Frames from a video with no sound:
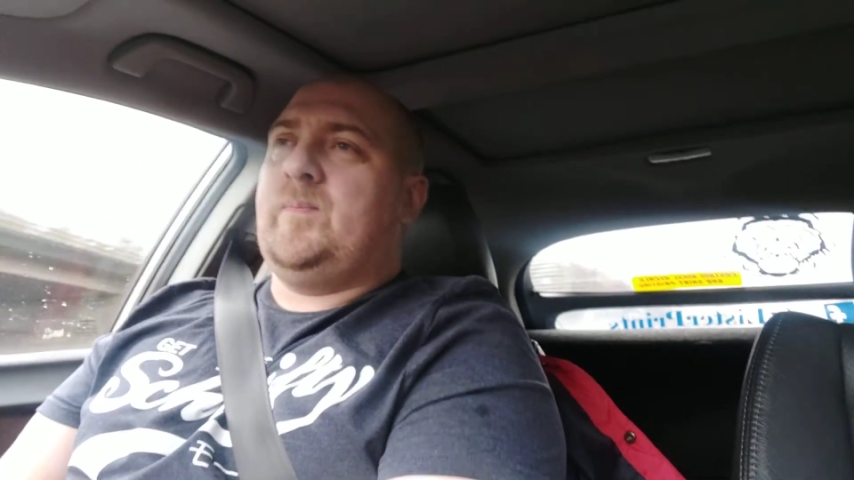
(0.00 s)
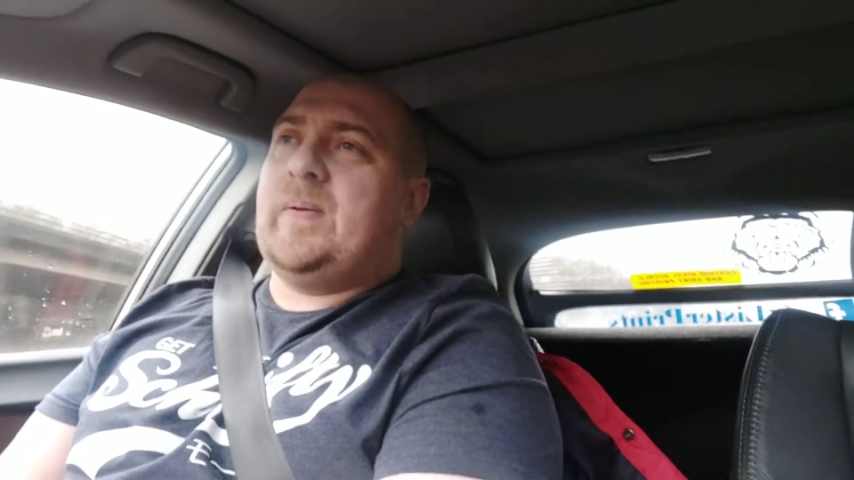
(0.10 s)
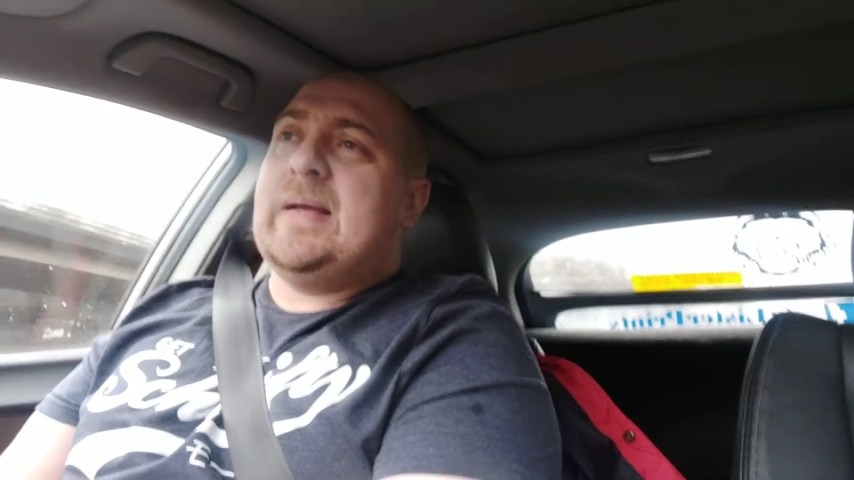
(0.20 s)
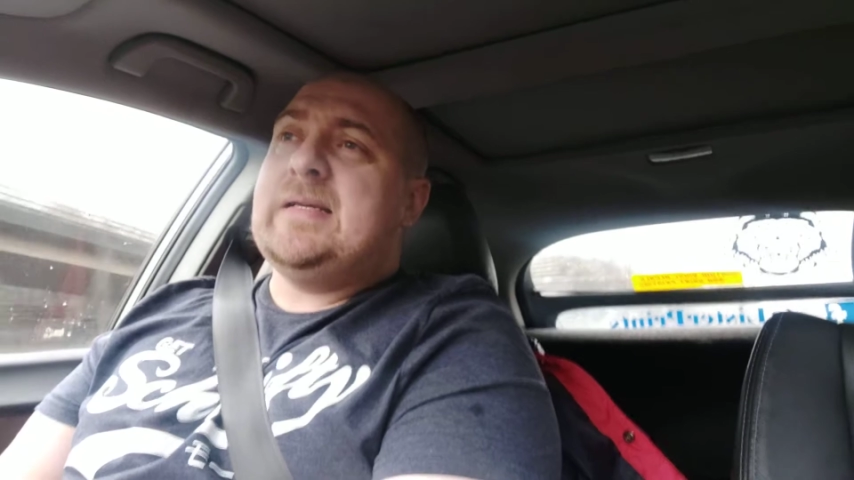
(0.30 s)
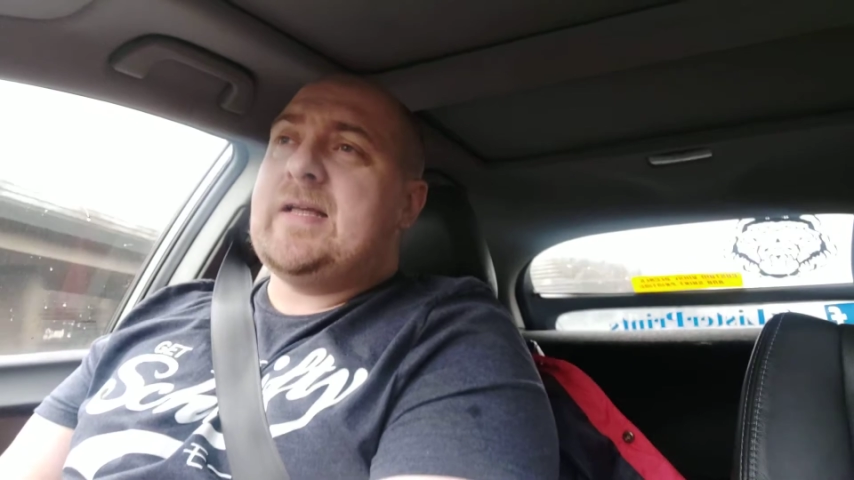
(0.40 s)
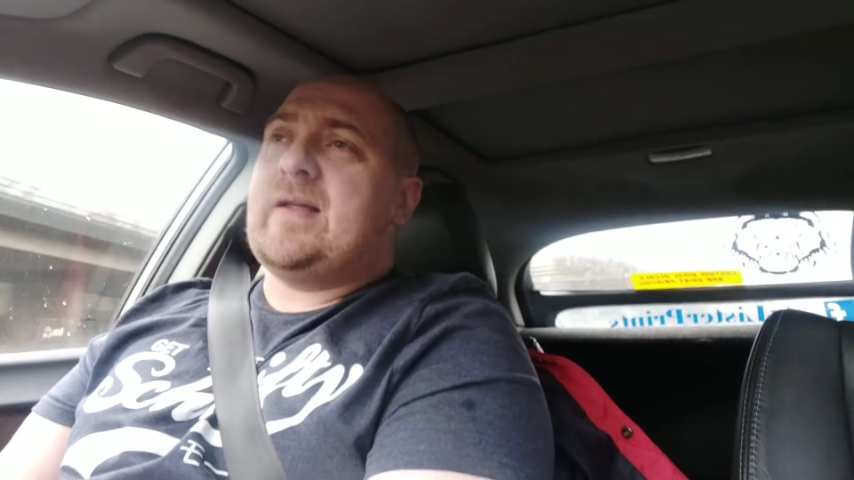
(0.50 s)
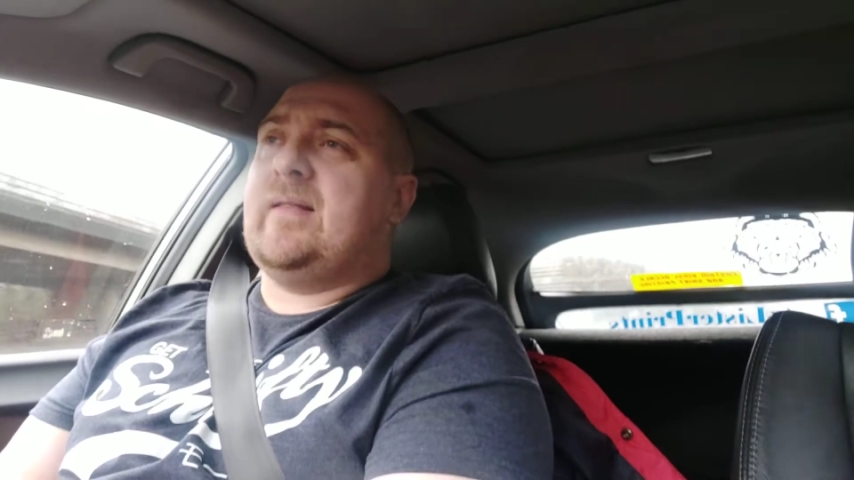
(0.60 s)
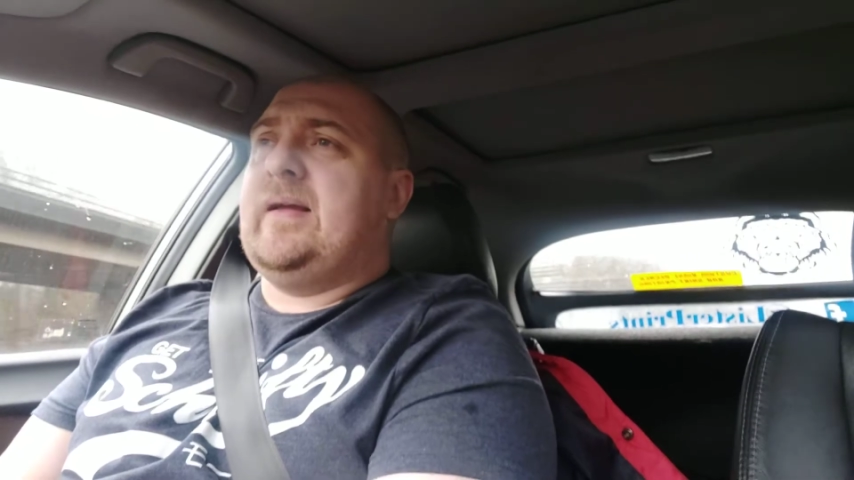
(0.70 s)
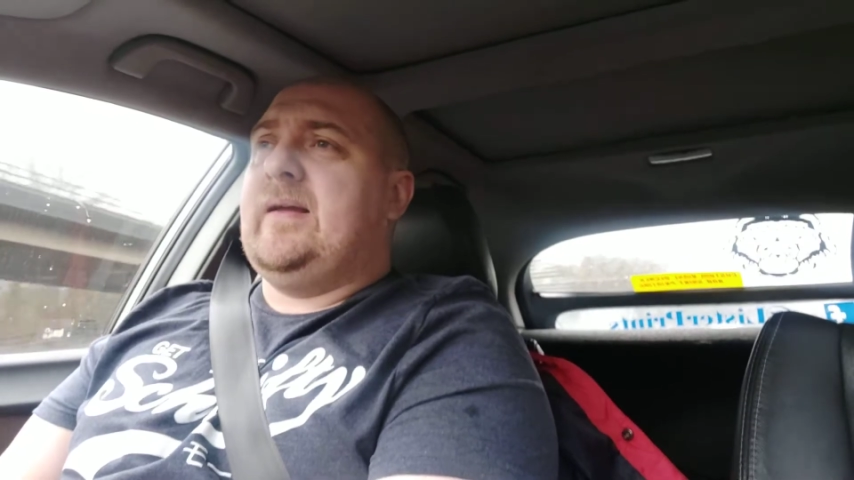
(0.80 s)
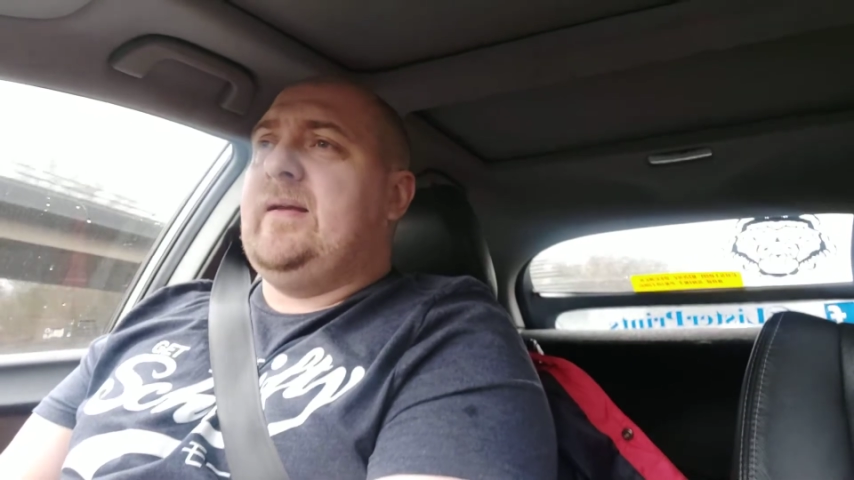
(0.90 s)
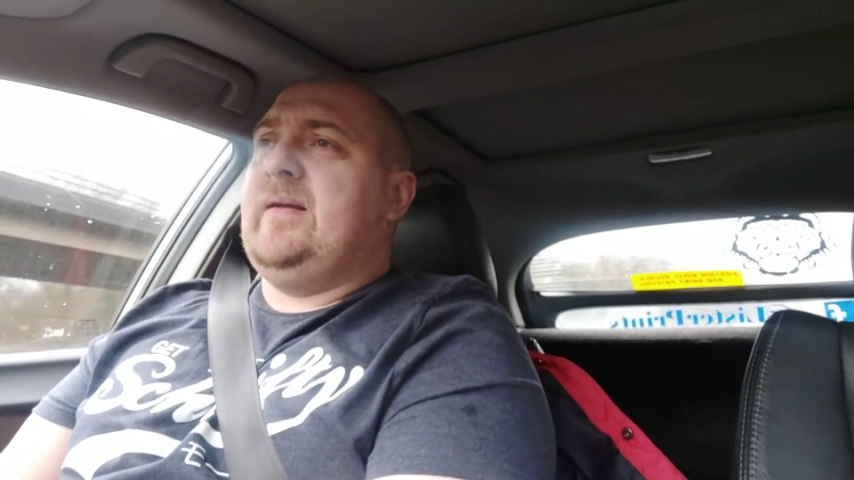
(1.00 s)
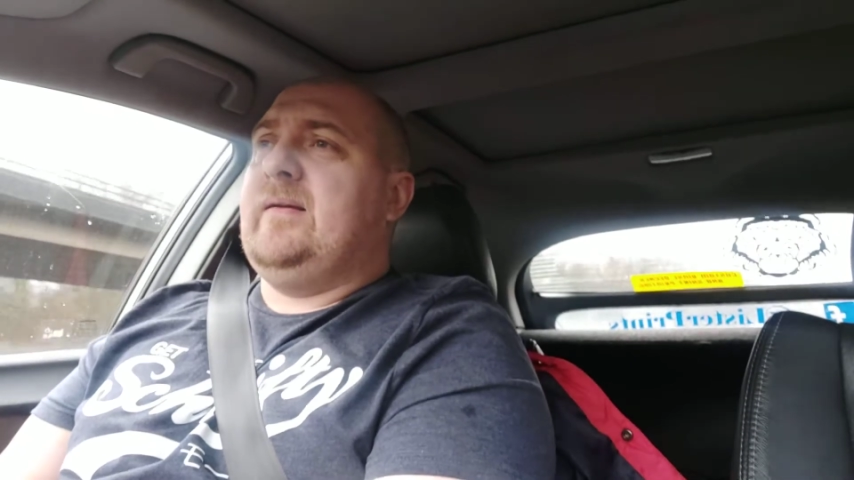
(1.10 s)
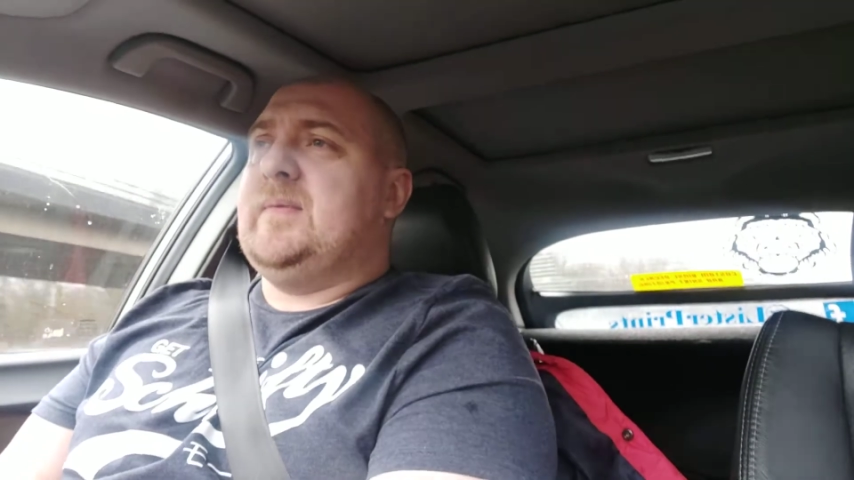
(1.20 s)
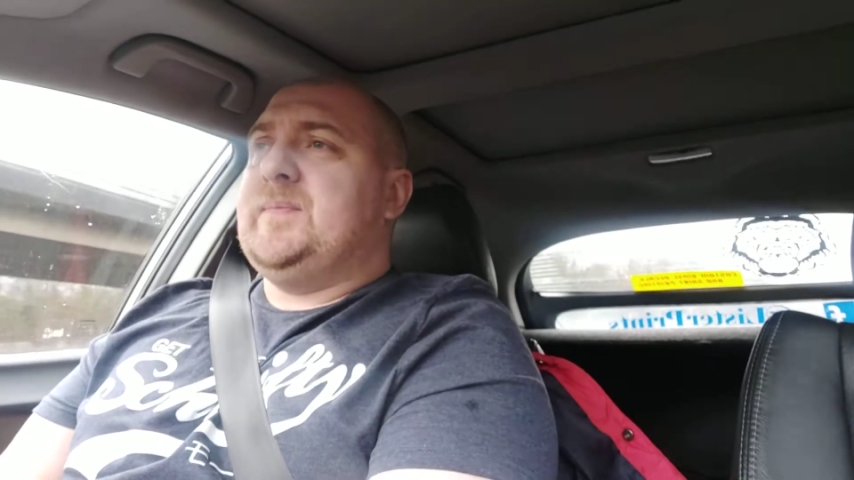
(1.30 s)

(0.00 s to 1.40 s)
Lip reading: basically,